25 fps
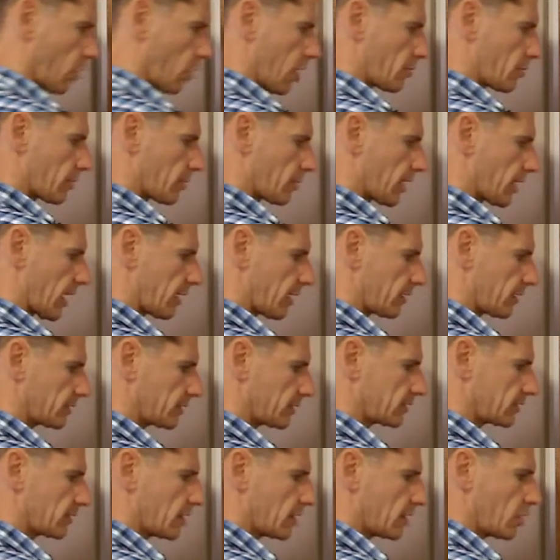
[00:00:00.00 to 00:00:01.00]
ohm current
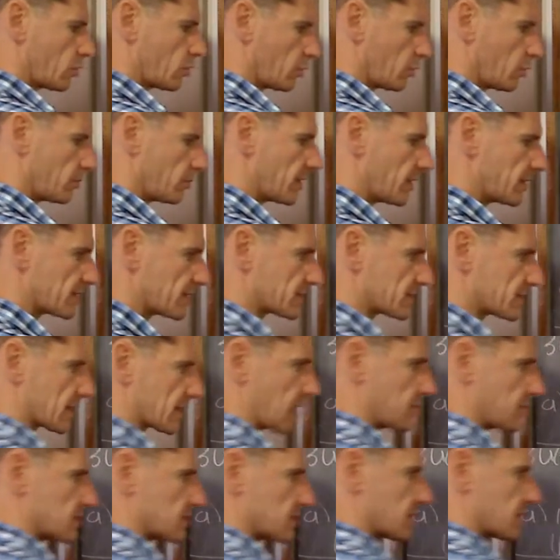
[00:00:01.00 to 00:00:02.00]
will be the same
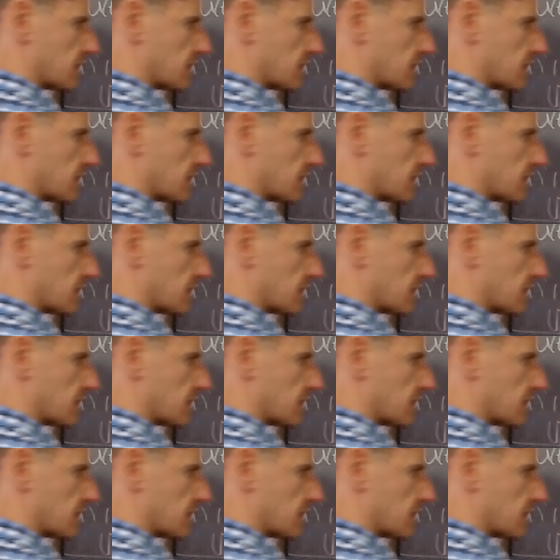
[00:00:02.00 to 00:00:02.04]
as the